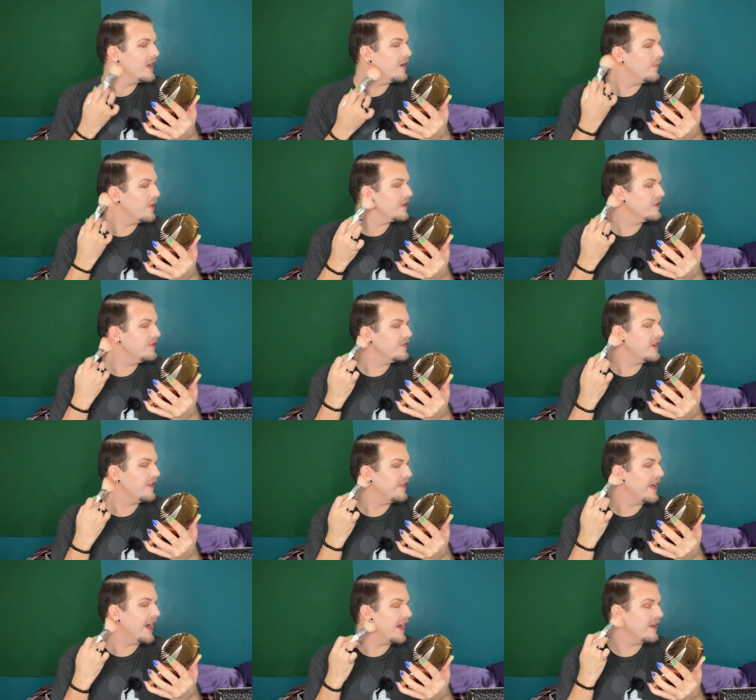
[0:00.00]
And once you've
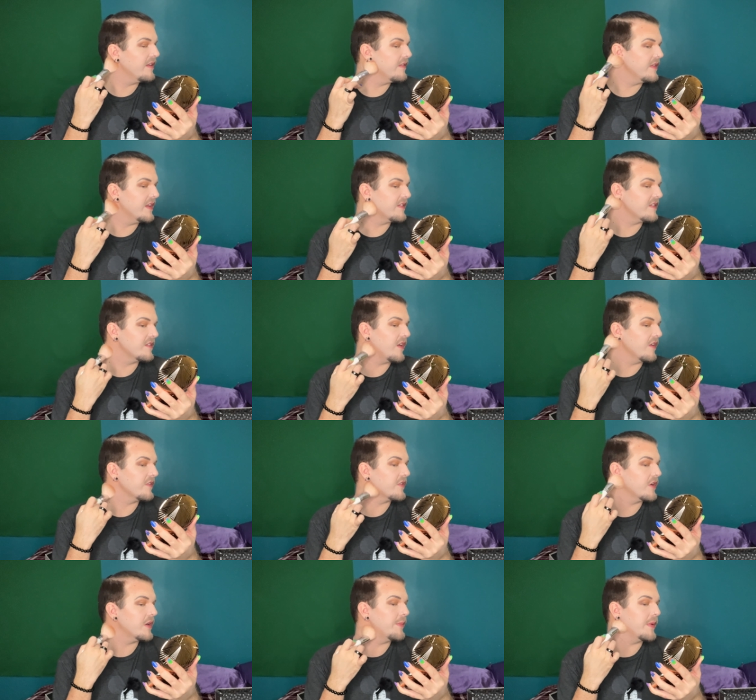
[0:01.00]
done that, this is
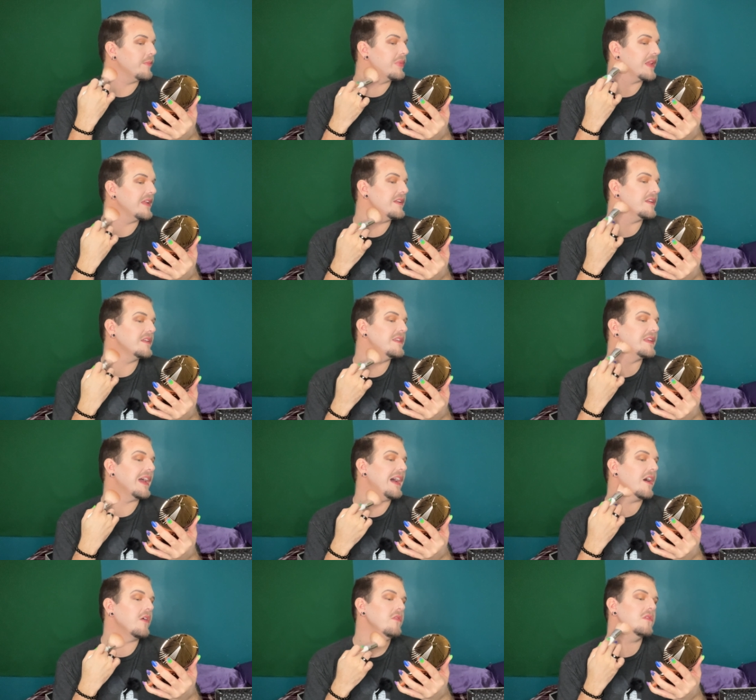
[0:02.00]
also gonna be blended
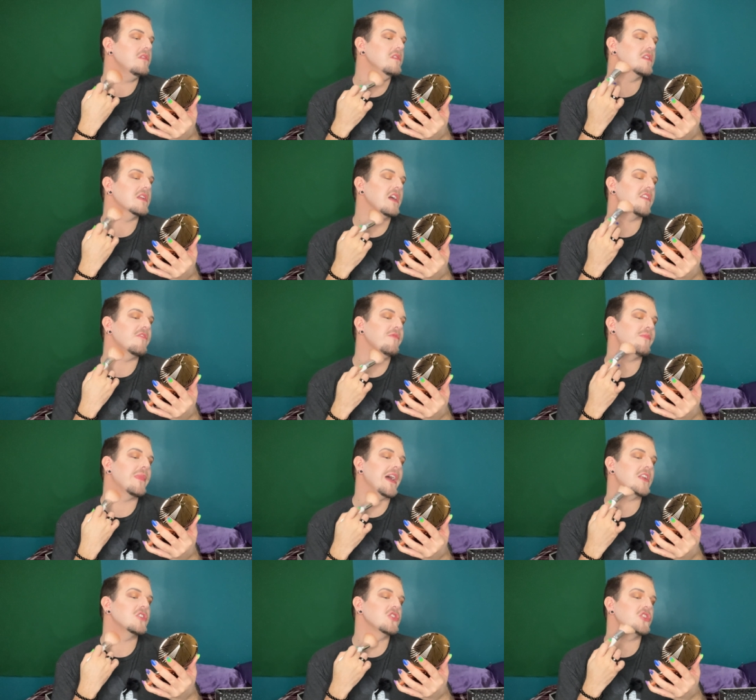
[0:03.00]
down to kind of
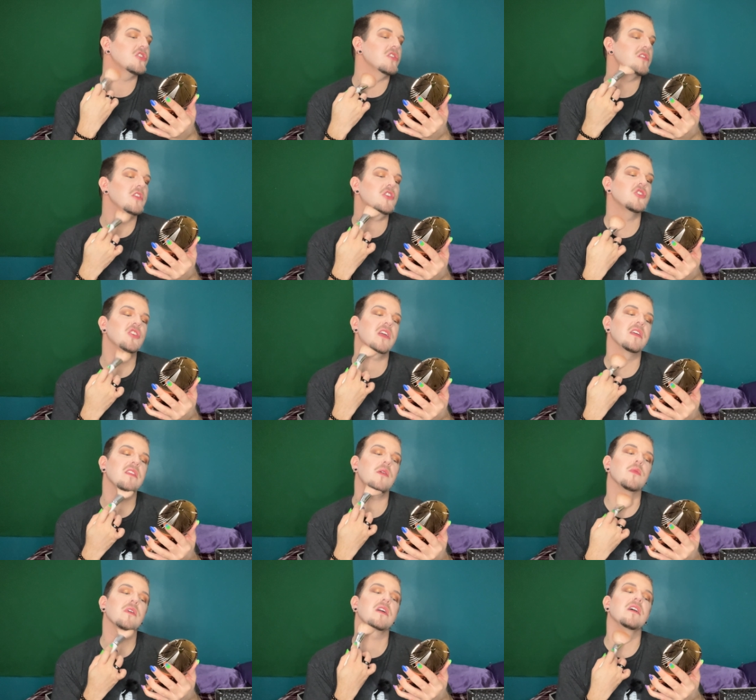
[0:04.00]
match the shade
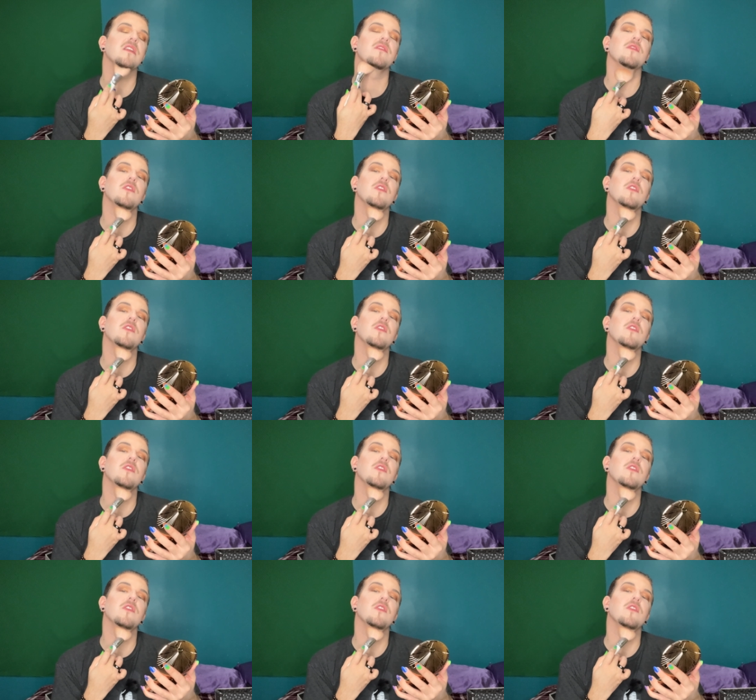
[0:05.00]
that we're kind